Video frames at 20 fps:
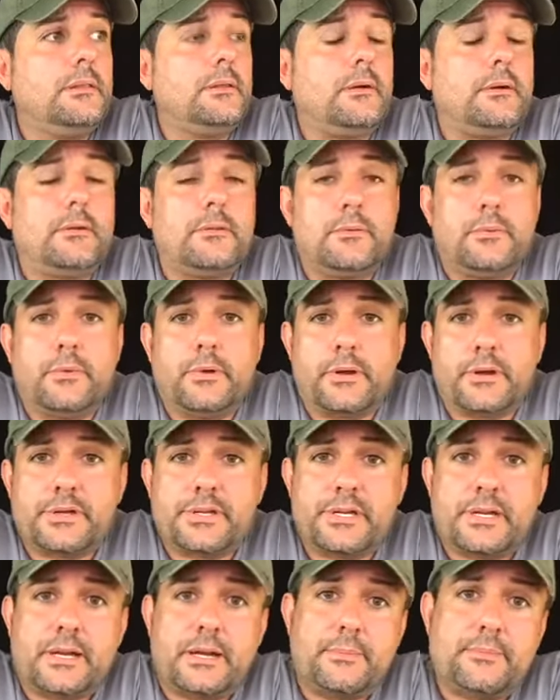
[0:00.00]
all the
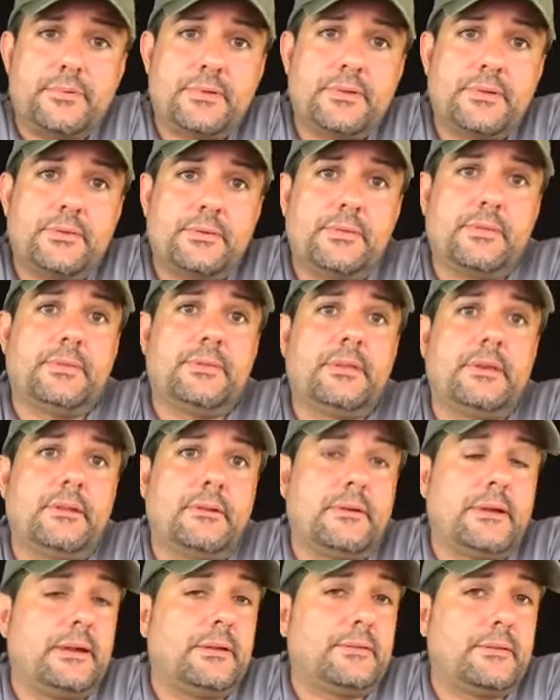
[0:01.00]
workshops that
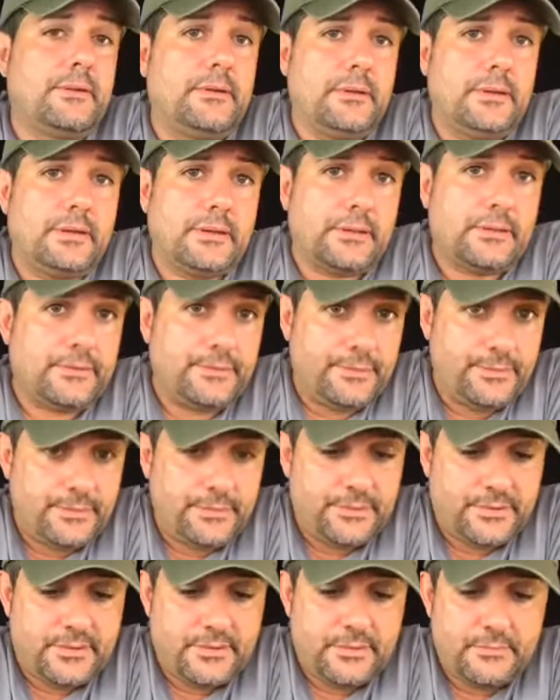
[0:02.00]
are out there. That
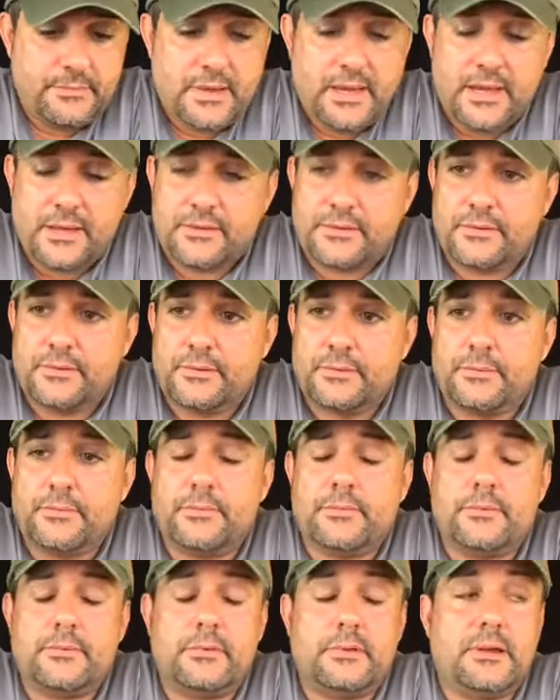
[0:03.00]
includes the master
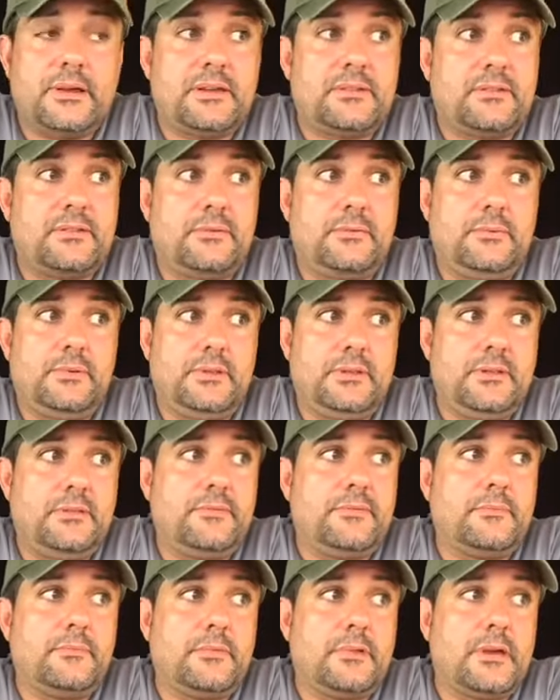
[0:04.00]
classes we did
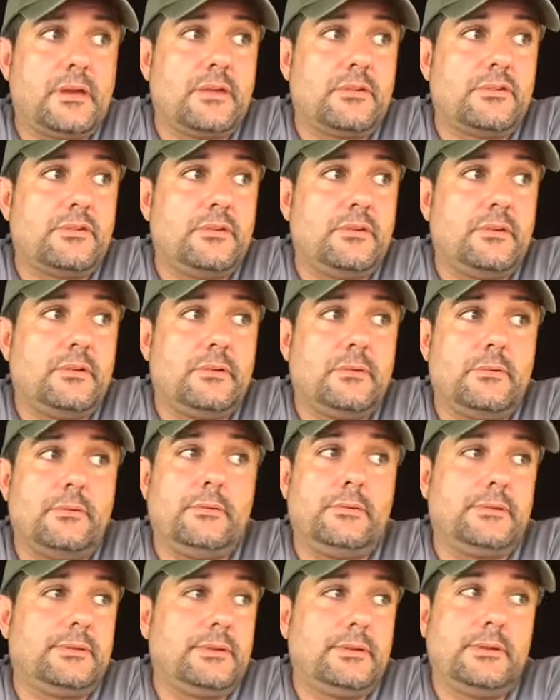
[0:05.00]
from last year,
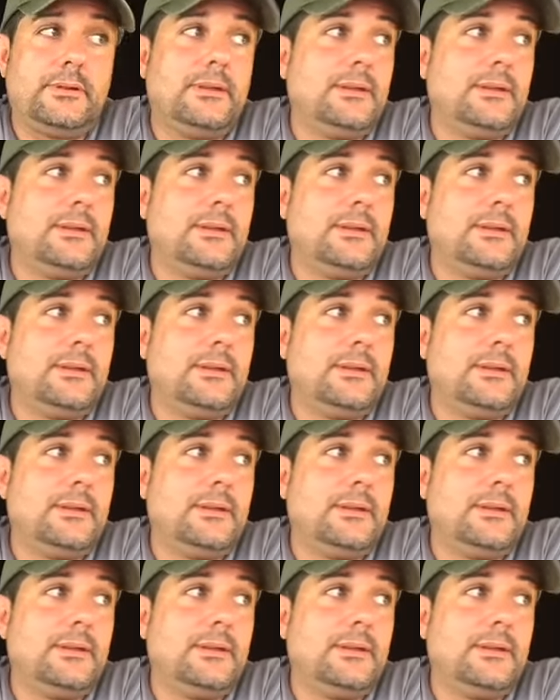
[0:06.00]
which,